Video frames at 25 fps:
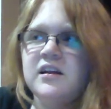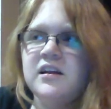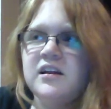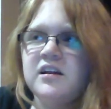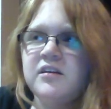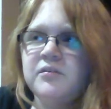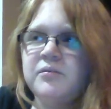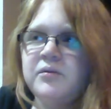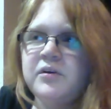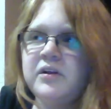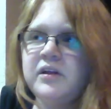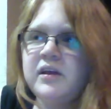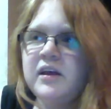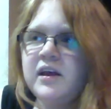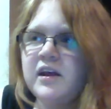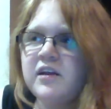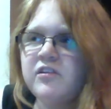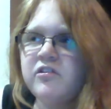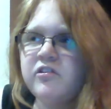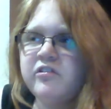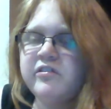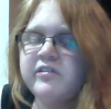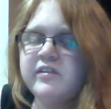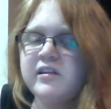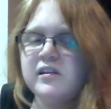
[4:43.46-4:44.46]
really,
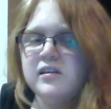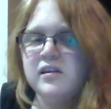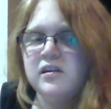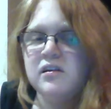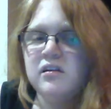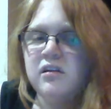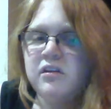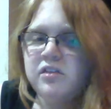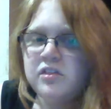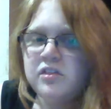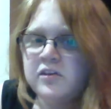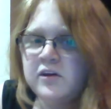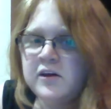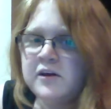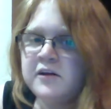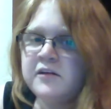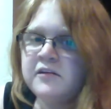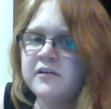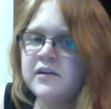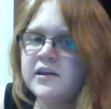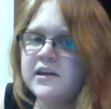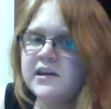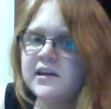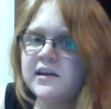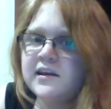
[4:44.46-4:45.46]
it's just little
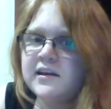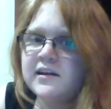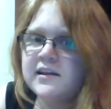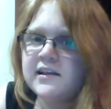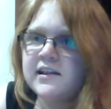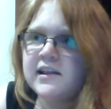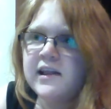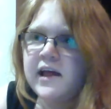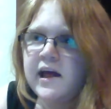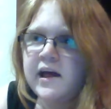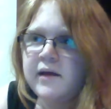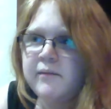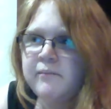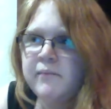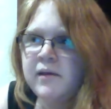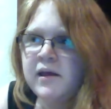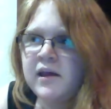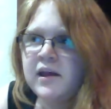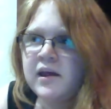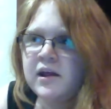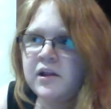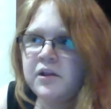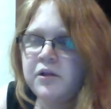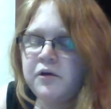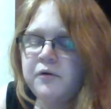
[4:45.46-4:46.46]
things that
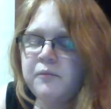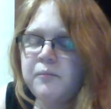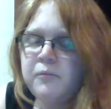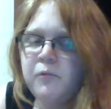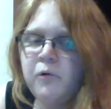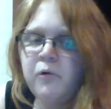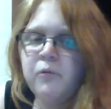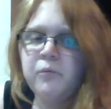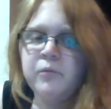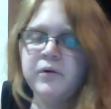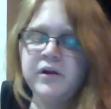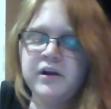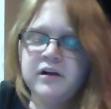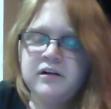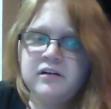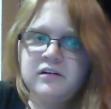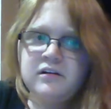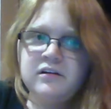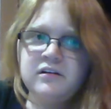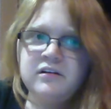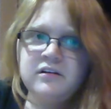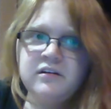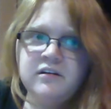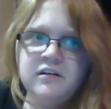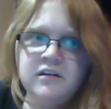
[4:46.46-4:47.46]
make it look more
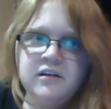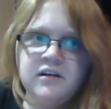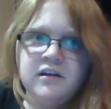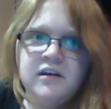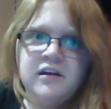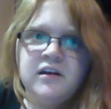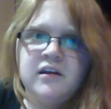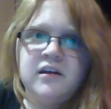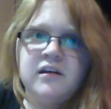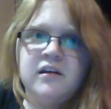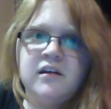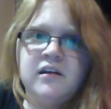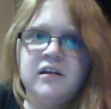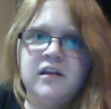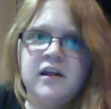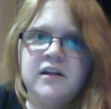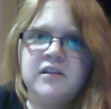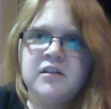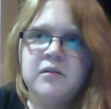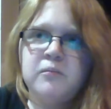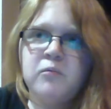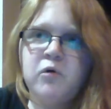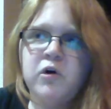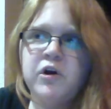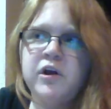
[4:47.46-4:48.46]
real. Like
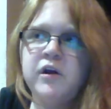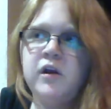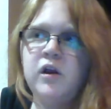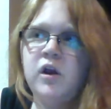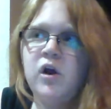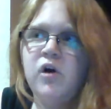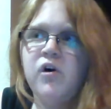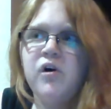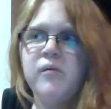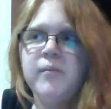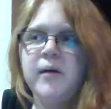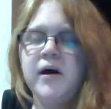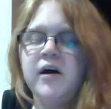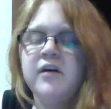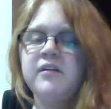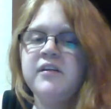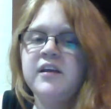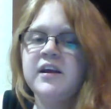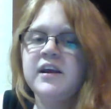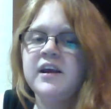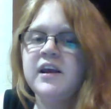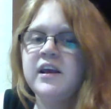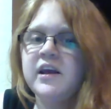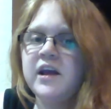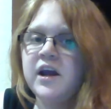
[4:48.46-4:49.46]
the more you know about
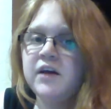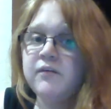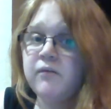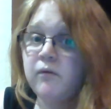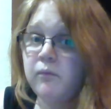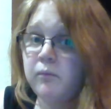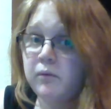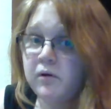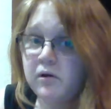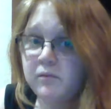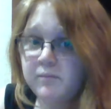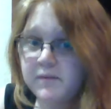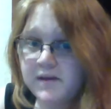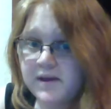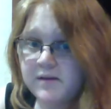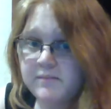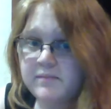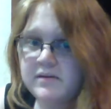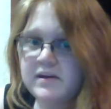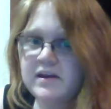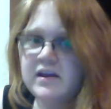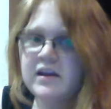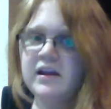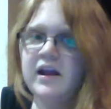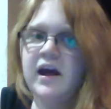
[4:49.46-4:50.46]
taking care of a real
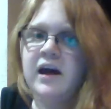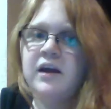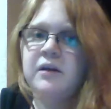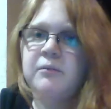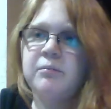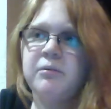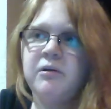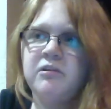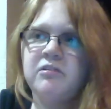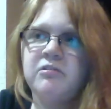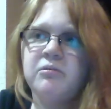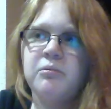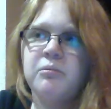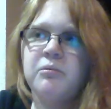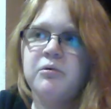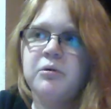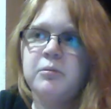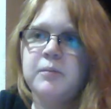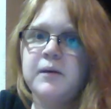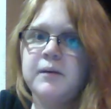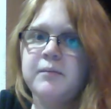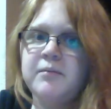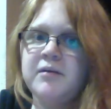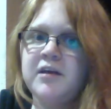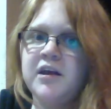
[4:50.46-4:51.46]
baby and how to place a real
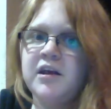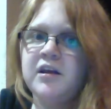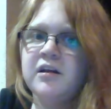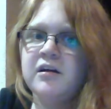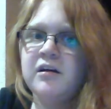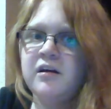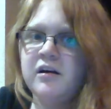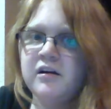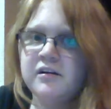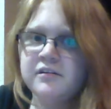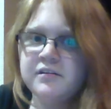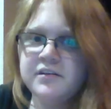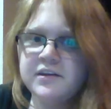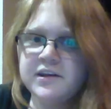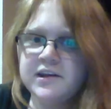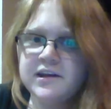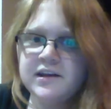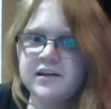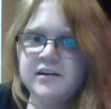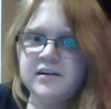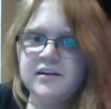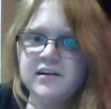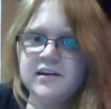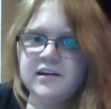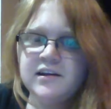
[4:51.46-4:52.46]
baby in a car
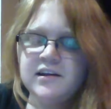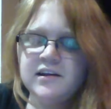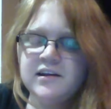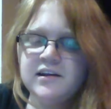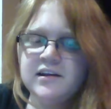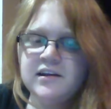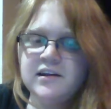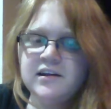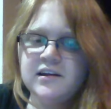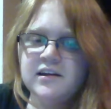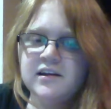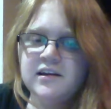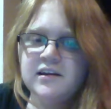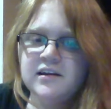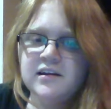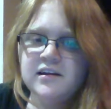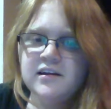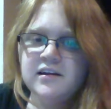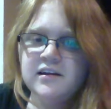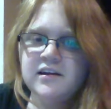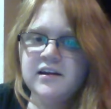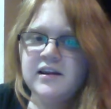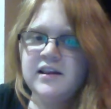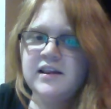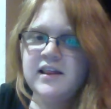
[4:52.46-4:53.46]
seat,
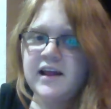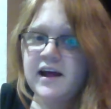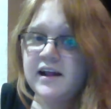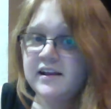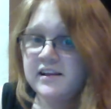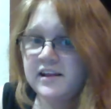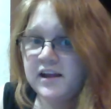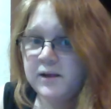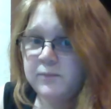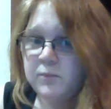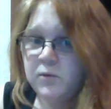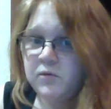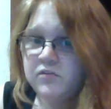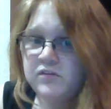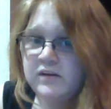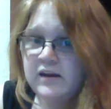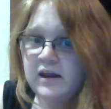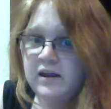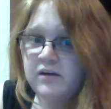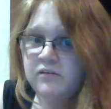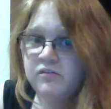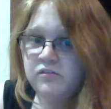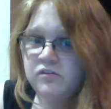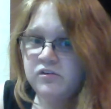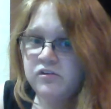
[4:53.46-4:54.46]
that type of
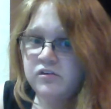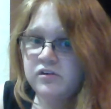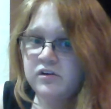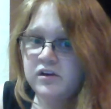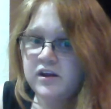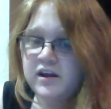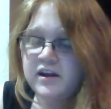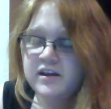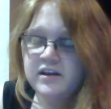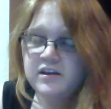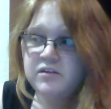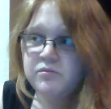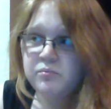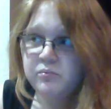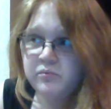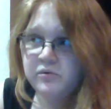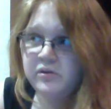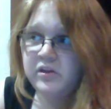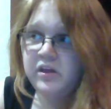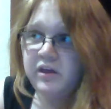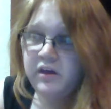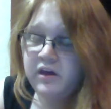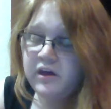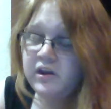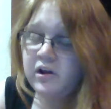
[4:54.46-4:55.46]
stuff, it's
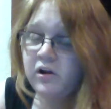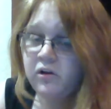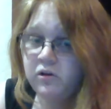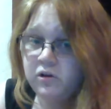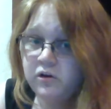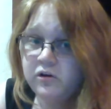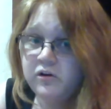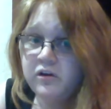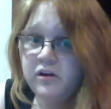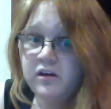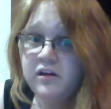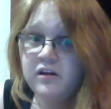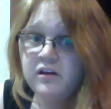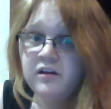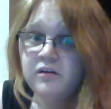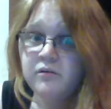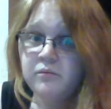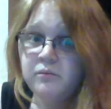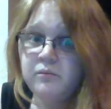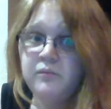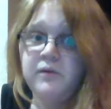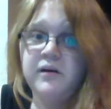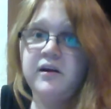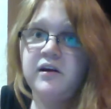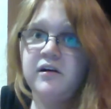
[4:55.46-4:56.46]
really going to look
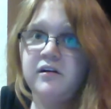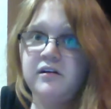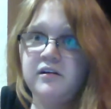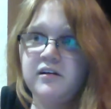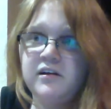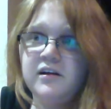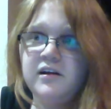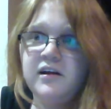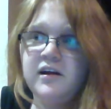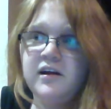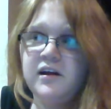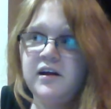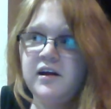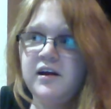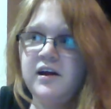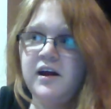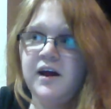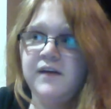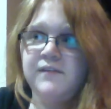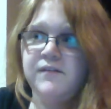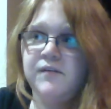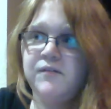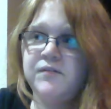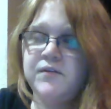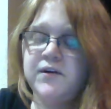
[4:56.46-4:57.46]
real.
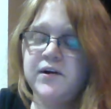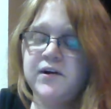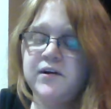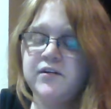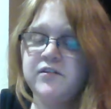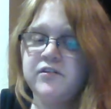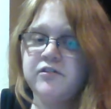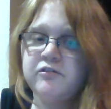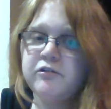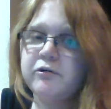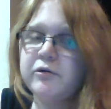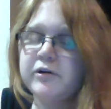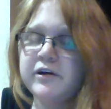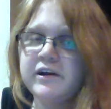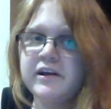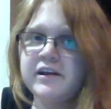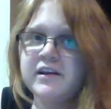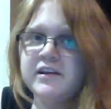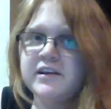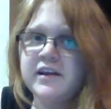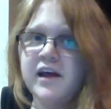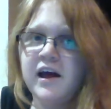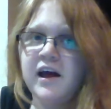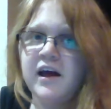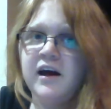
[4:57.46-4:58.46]
I've even heard
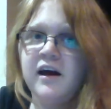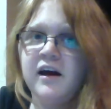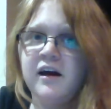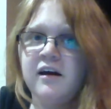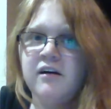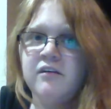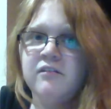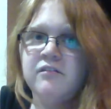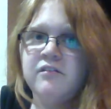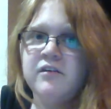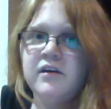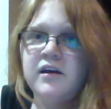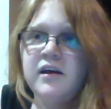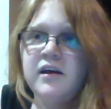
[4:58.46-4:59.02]
stories of